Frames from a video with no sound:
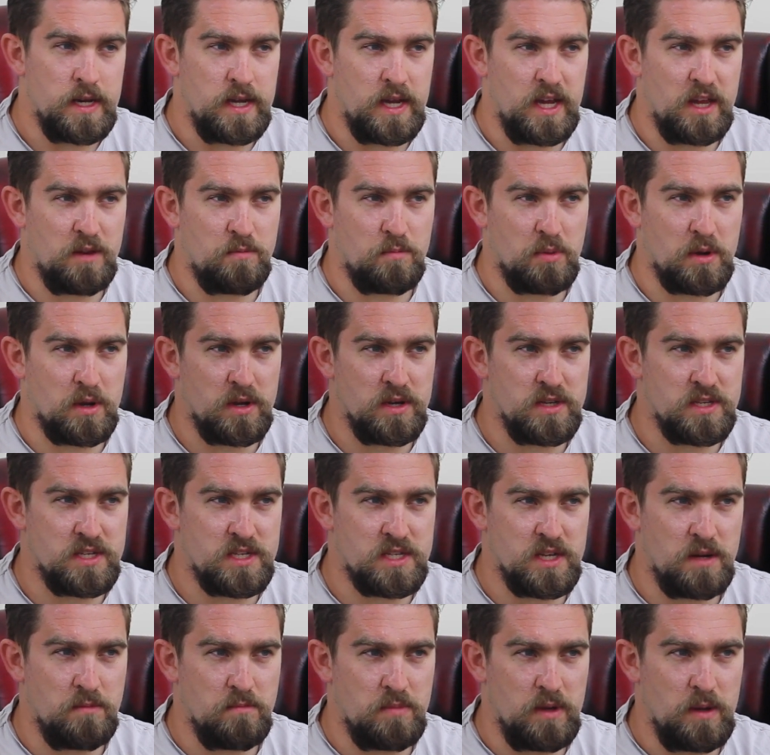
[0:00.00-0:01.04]
is because
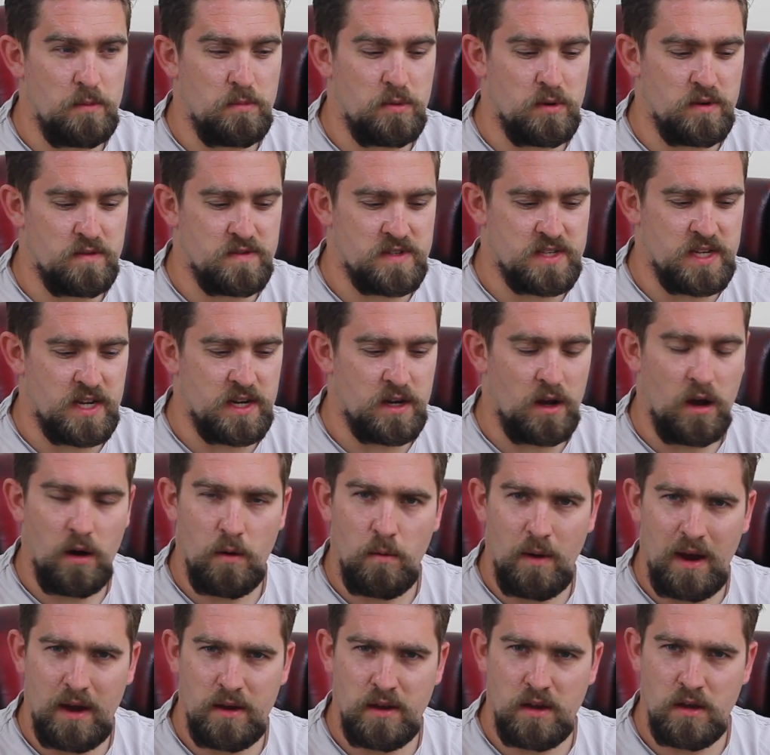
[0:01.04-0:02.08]
some people have said, "Oh
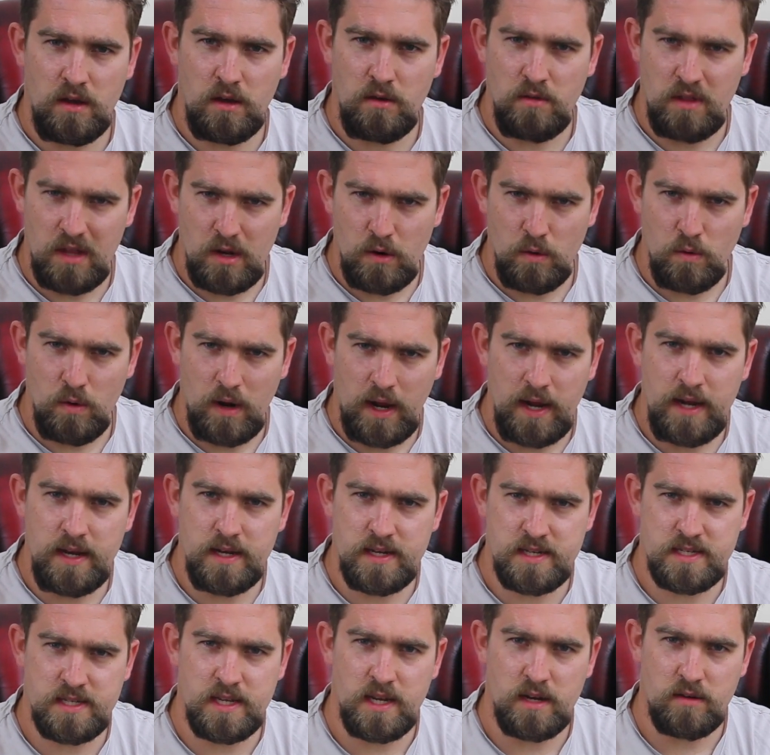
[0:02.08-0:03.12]
wow, you did all 8
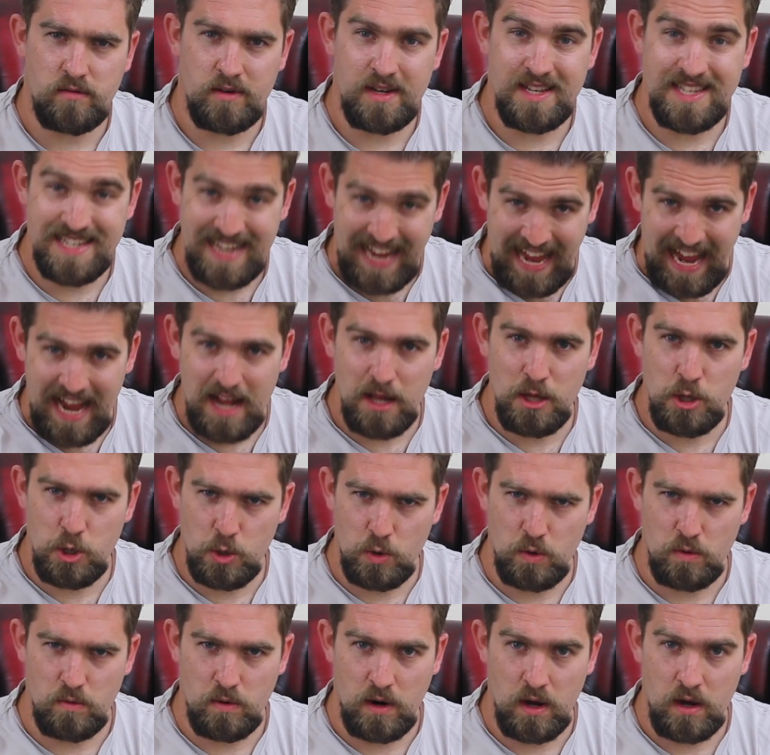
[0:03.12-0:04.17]
distilleries and
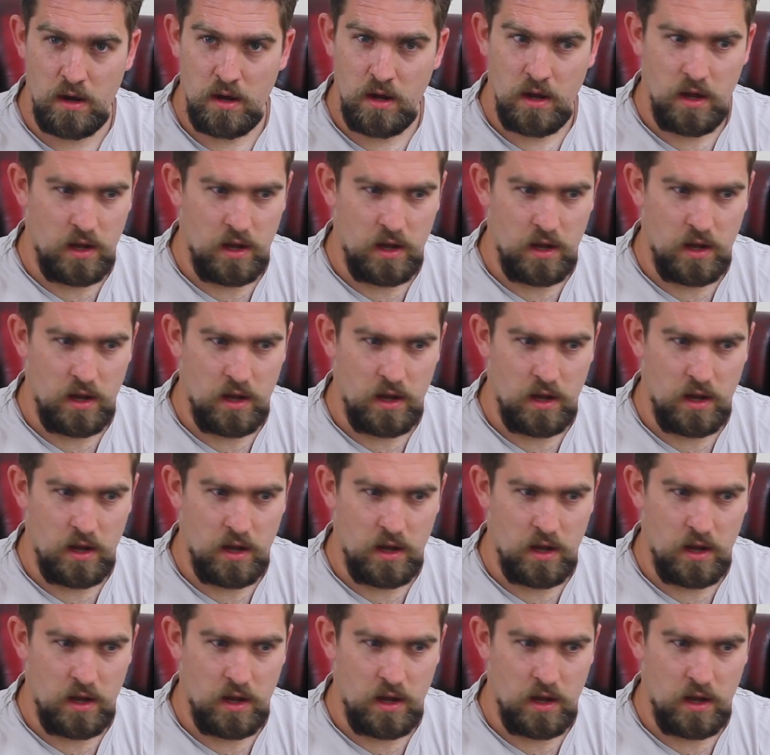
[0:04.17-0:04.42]
Jura